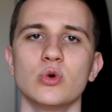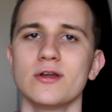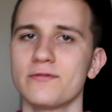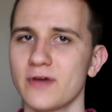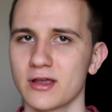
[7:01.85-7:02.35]

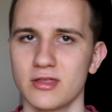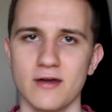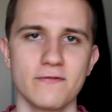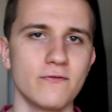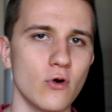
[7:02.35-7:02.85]
will affect
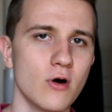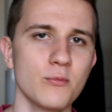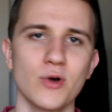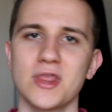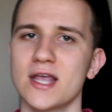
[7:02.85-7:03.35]
their
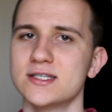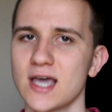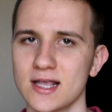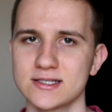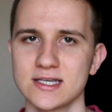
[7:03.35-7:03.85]
form when they're
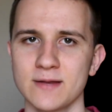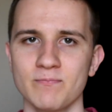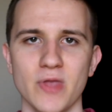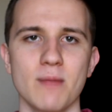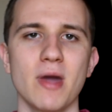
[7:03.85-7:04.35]

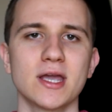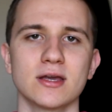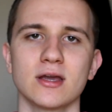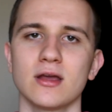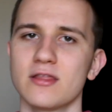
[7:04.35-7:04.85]
dancing and
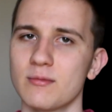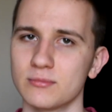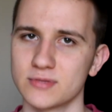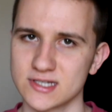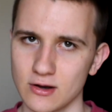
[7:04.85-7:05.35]
make
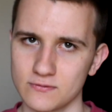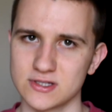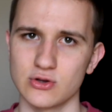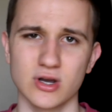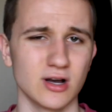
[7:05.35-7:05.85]

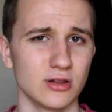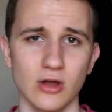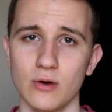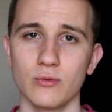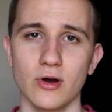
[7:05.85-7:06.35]
themselves look a
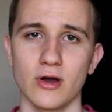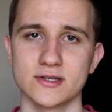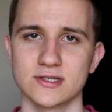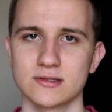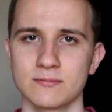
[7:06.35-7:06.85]
lot
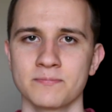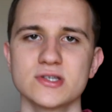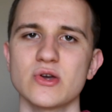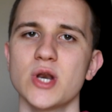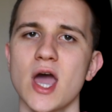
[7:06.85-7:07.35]
worse.
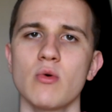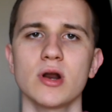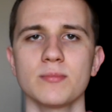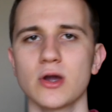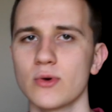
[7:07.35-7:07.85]
So now
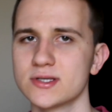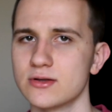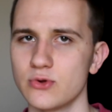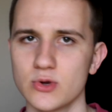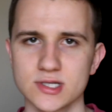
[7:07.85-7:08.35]
what I'm going
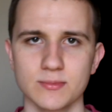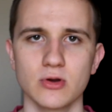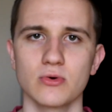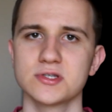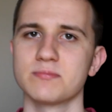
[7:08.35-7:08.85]
to do is
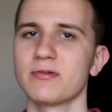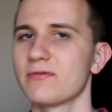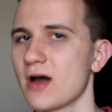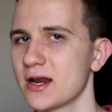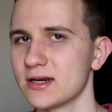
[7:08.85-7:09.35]
I'm going to
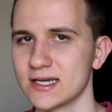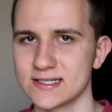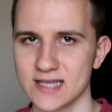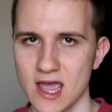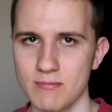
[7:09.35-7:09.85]
provide an
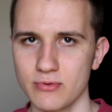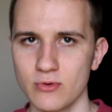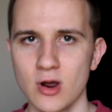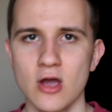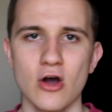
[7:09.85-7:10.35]

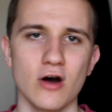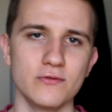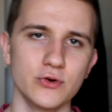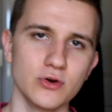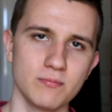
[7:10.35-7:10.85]
example
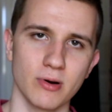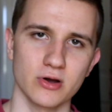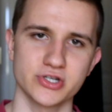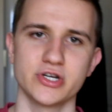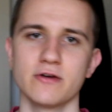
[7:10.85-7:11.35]
of good
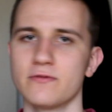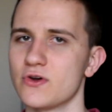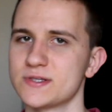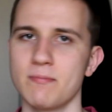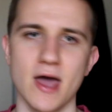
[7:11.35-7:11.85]
posture
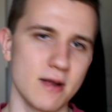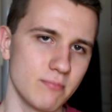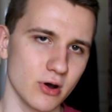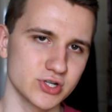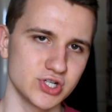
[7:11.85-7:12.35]
versus
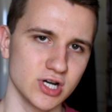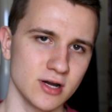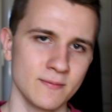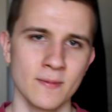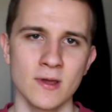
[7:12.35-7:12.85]
bad
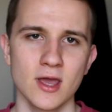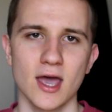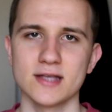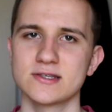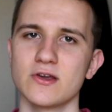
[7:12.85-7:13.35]
posture.
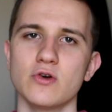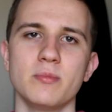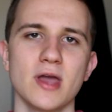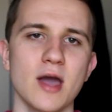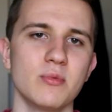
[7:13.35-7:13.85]
And so
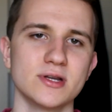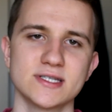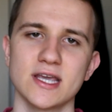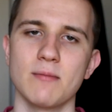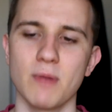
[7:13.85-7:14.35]
you'll be able
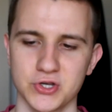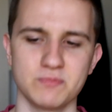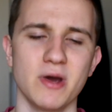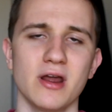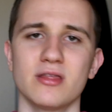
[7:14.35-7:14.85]
to see it
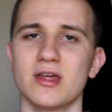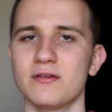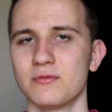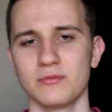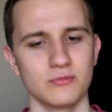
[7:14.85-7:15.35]
much better
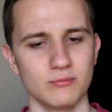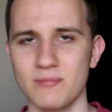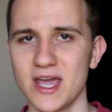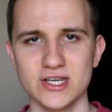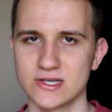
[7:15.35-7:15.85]
than
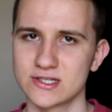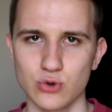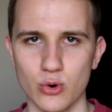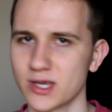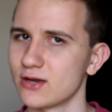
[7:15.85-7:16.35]
me
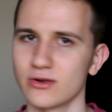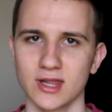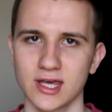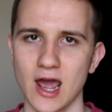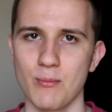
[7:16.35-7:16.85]
just talking
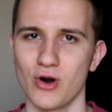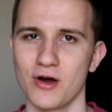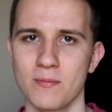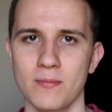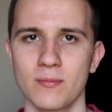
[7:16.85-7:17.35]
on the
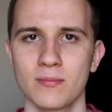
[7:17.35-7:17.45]
camera.